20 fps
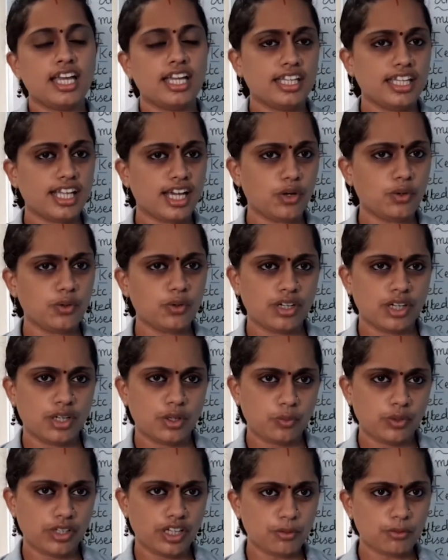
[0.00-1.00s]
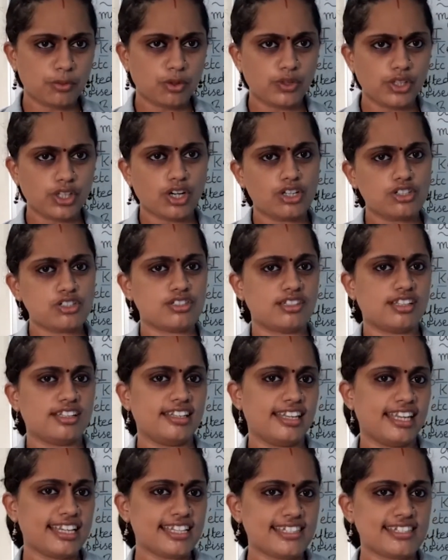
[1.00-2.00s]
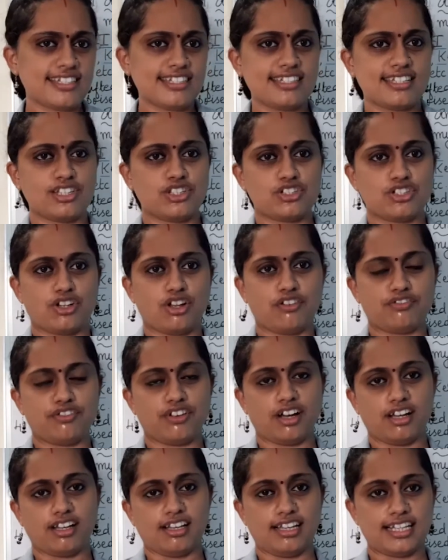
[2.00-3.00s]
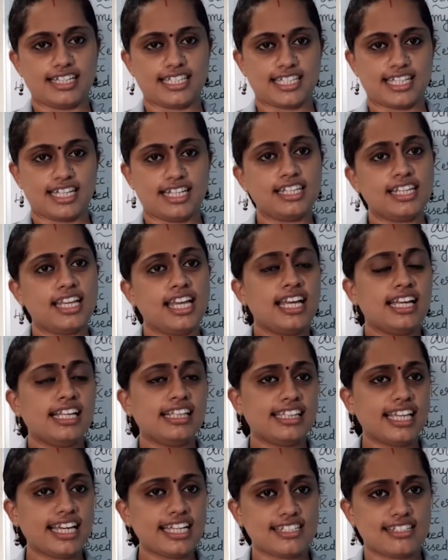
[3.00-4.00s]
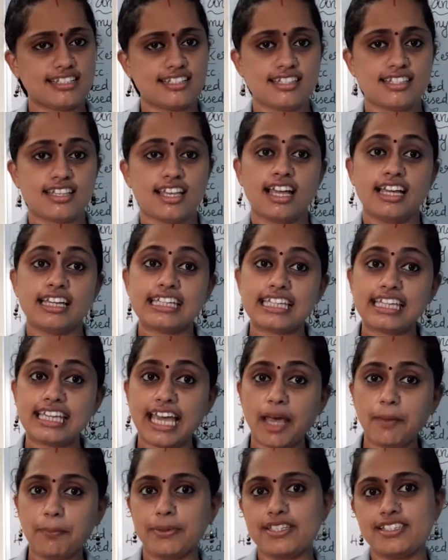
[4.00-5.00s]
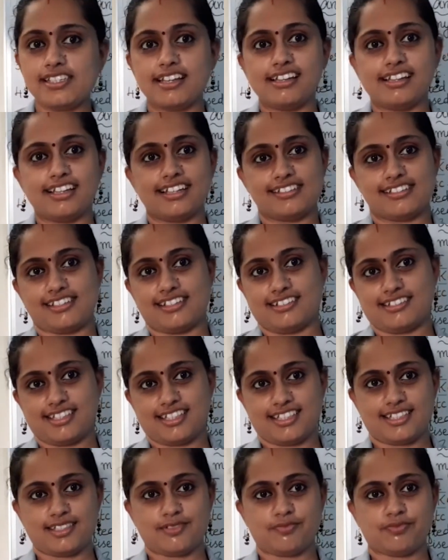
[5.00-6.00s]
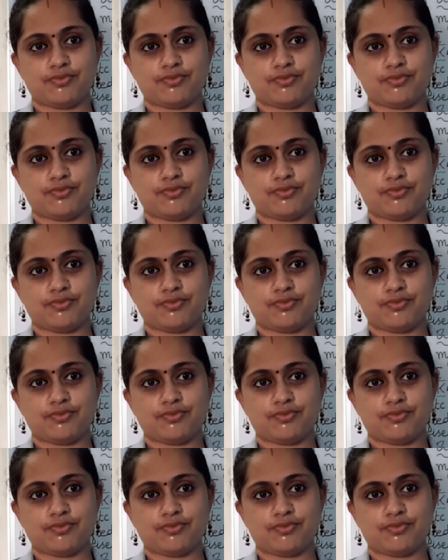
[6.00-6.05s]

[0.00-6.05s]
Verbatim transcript: Now, we are moving on to the next session of our lesson, that is capital letters.